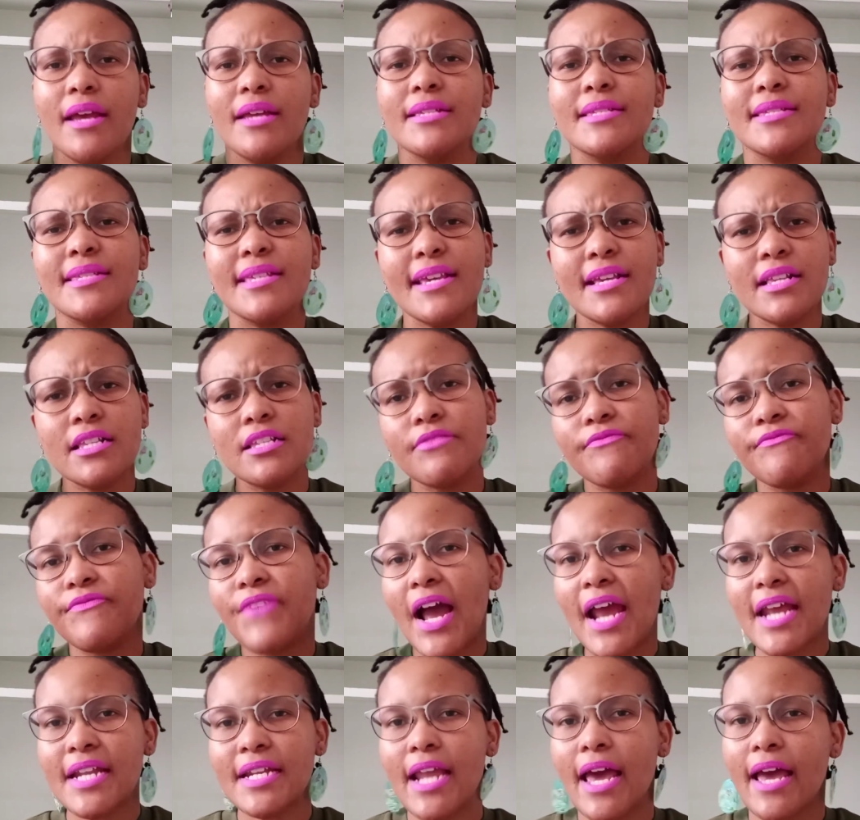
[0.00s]
seeks
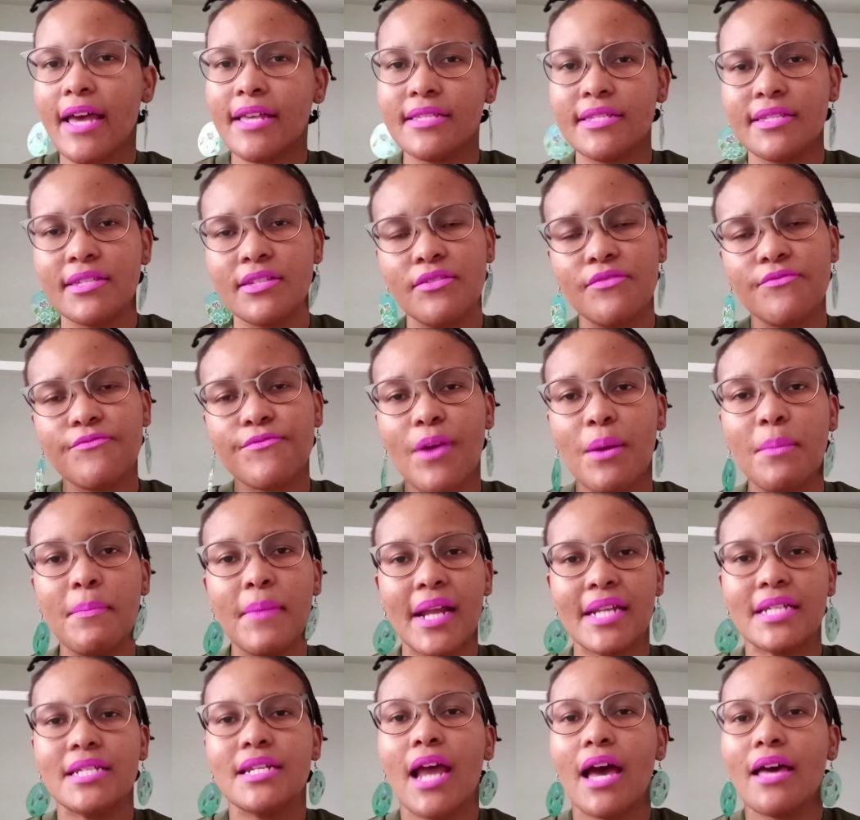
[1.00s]
finance from
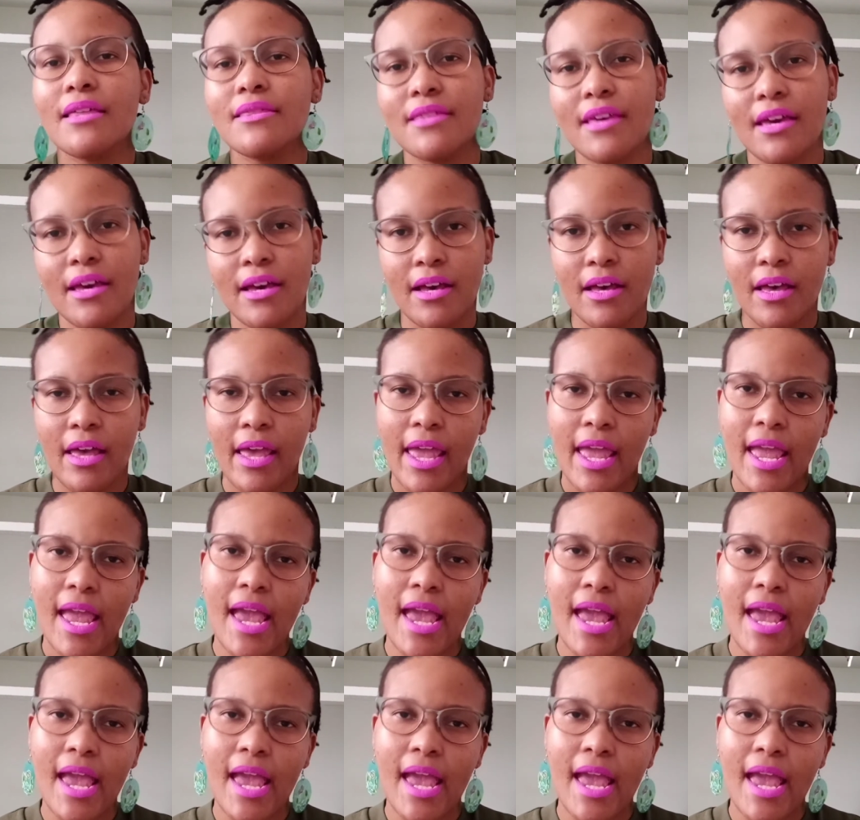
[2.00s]
another